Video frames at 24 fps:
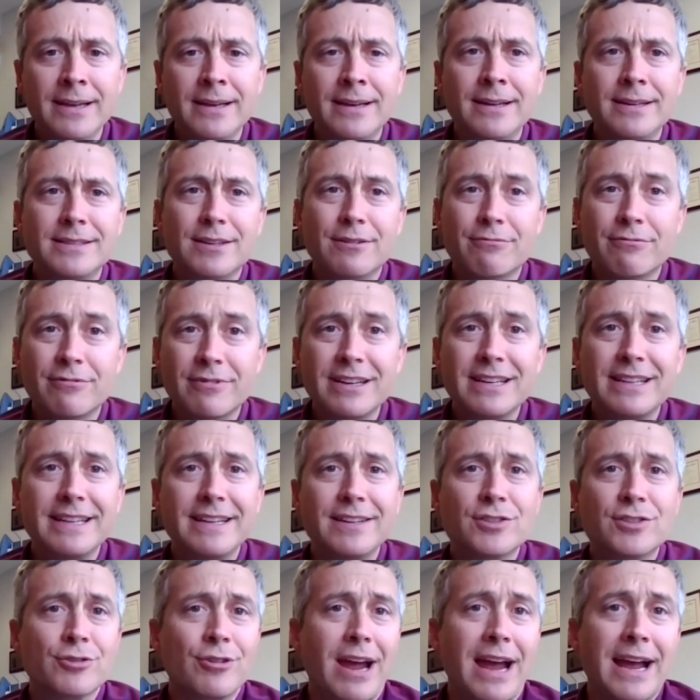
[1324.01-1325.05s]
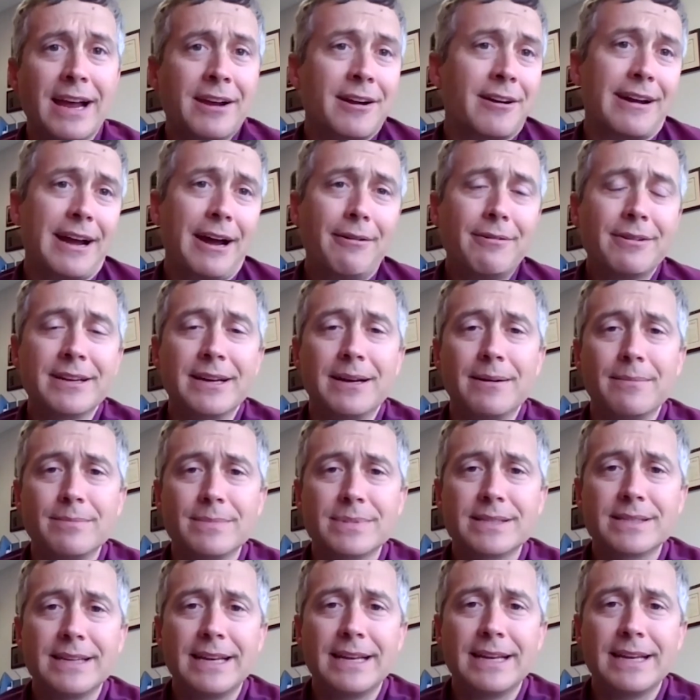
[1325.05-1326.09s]
to really track our
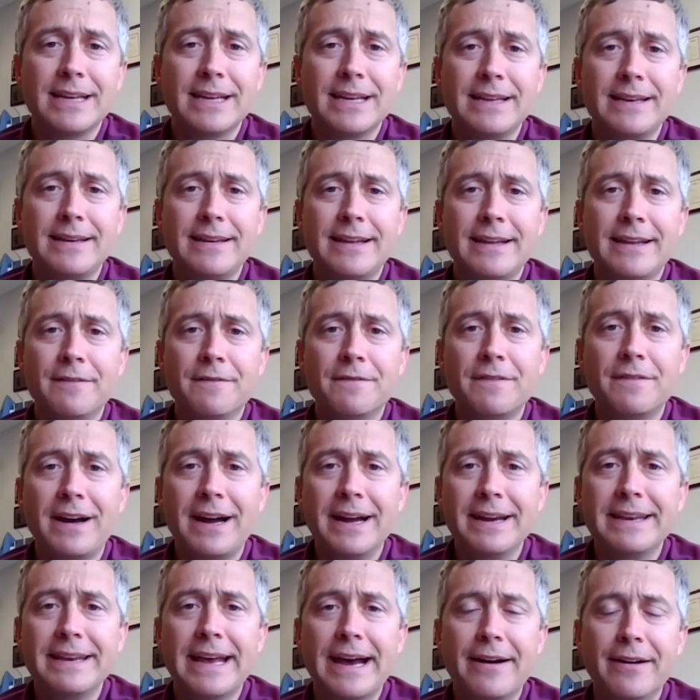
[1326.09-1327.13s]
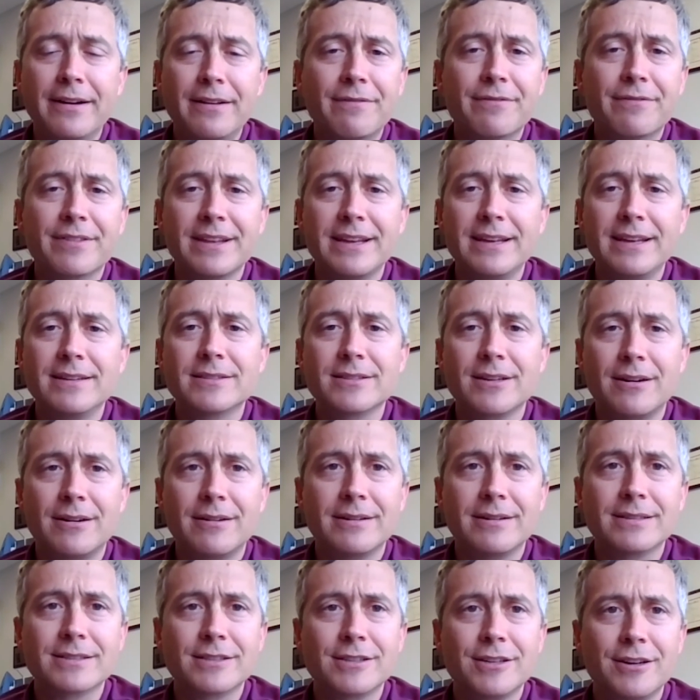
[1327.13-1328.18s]
outcomes and find out if things are
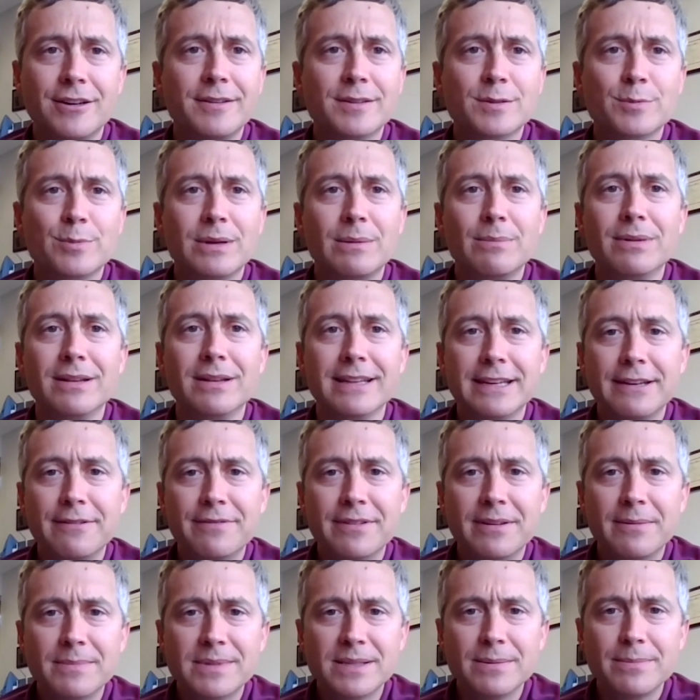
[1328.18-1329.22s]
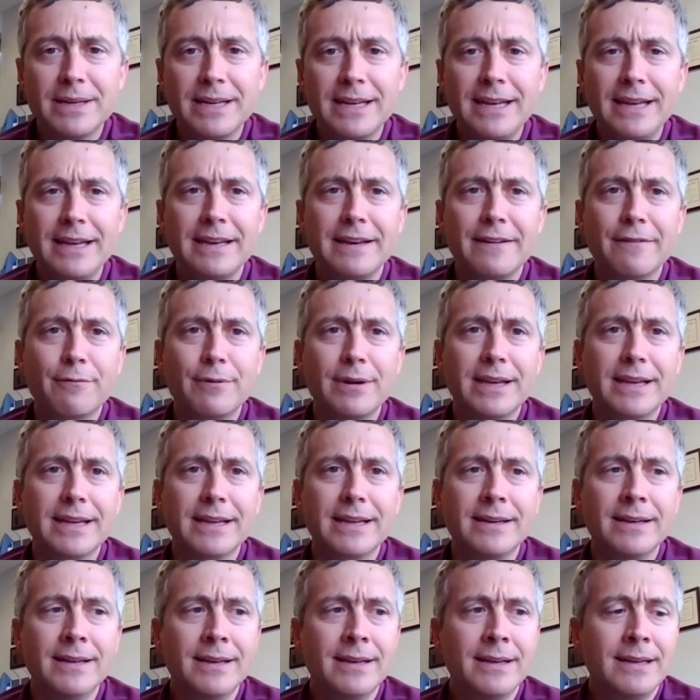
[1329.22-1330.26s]
as good as we believe them to be, and if we can